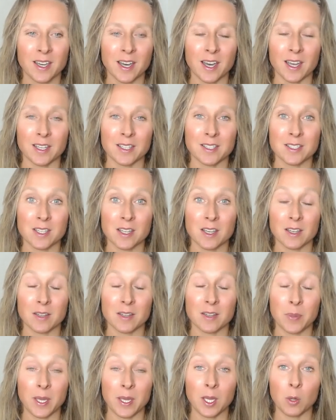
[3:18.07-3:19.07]
And
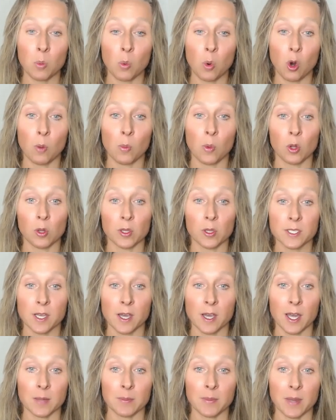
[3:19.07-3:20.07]
being warm all the
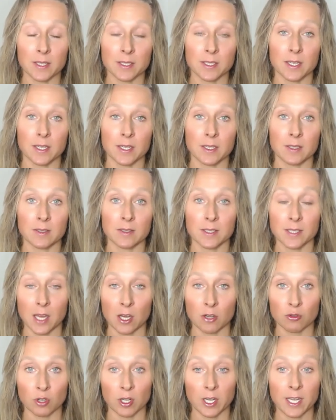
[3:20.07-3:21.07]
time, as in
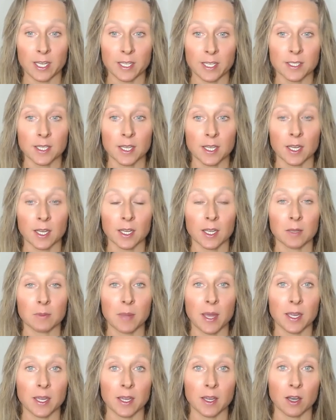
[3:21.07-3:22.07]
central heating and
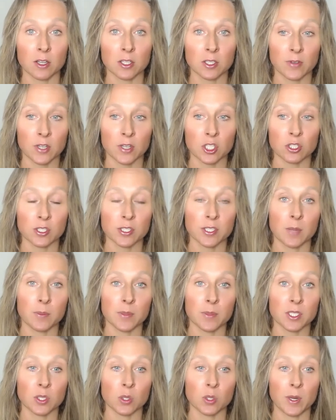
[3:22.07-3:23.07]
making artificial
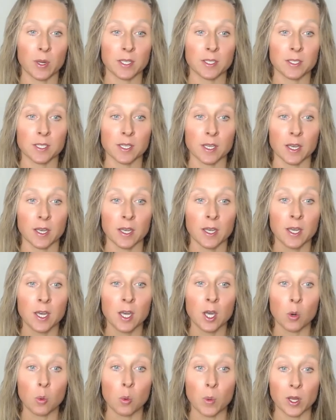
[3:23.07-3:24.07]
summers in the winter,
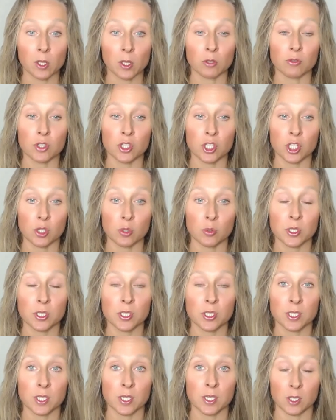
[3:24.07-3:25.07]
will
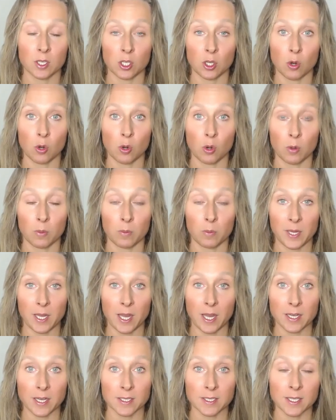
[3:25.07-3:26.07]
reduce your
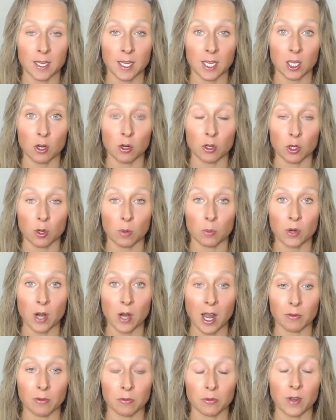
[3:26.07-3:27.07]
B A T, your, your
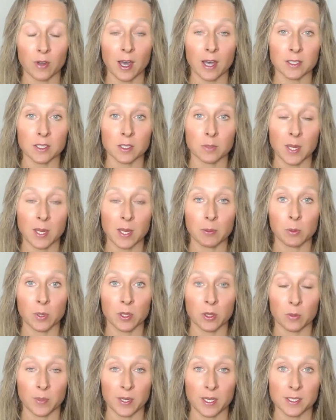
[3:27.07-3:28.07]
brown fat. And people
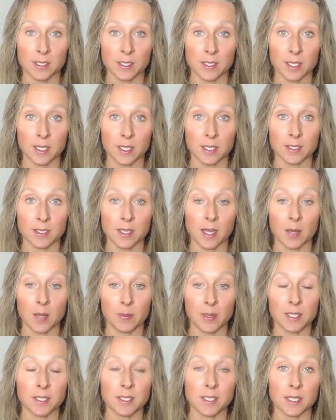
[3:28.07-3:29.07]
with obesity and
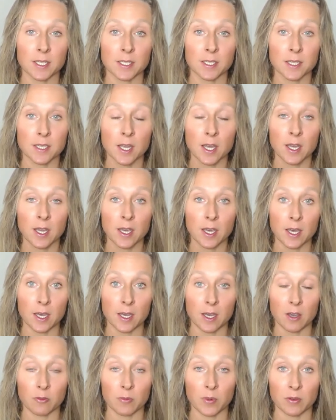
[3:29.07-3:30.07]
diabetes
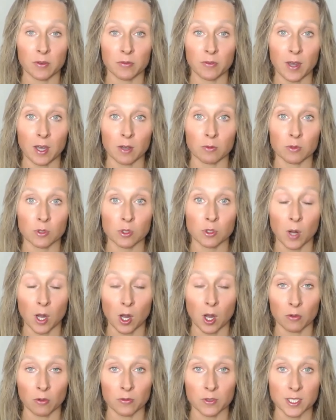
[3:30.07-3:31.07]
have been found
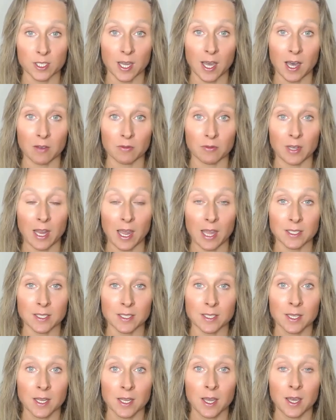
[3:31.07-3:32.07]
quite often to have
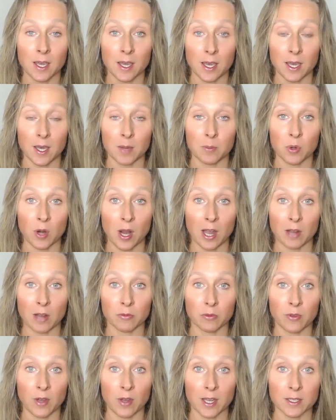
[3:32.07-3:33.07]
less Uh,
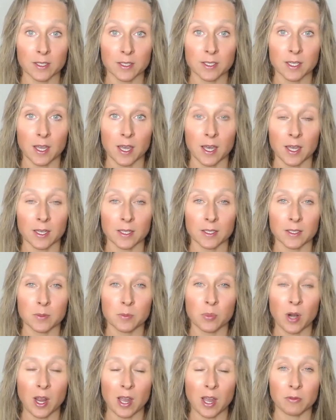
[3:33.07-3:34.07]
brown fat, and
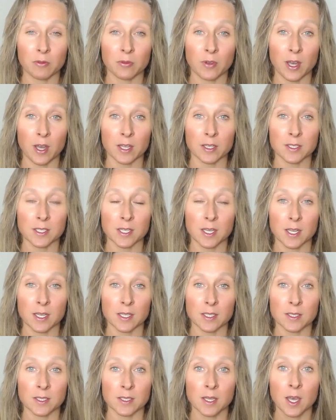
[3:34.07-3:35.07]
brown fat
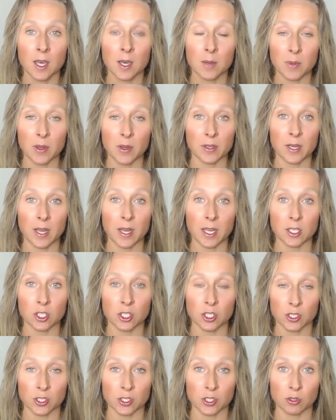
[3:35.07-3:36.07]
is Mother
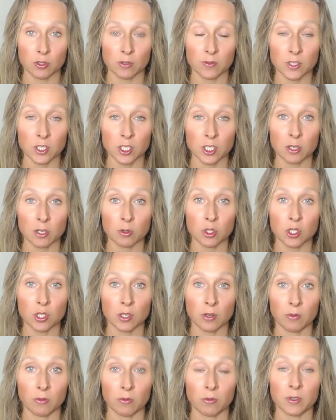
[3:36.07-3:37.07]
Nature's sort of
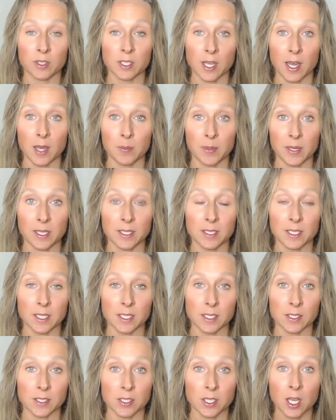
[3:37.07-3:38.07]
solution for
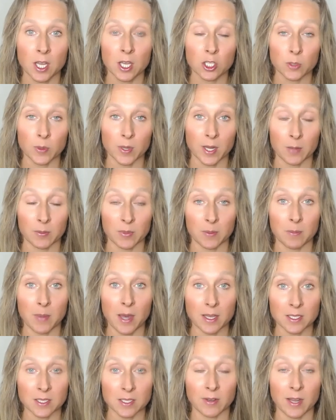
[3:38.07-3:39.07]
diabetes. So it can be
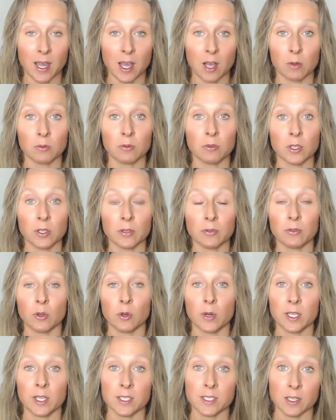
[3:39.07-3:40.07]
massively helpful if
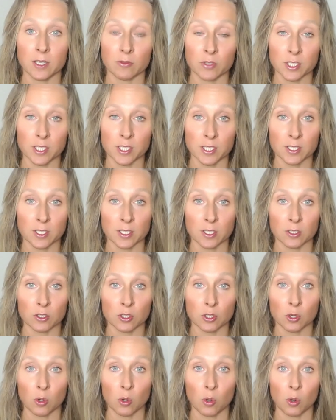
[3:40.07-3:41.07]
you're insulin
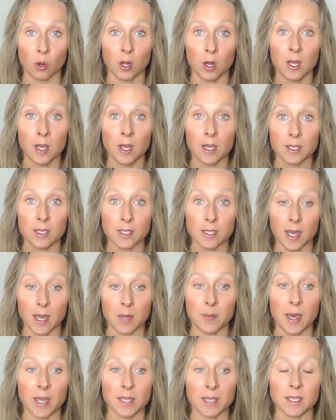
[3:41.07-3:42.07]
resistant or
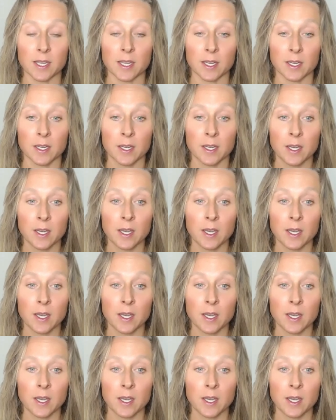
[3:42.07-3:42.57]
diabetic.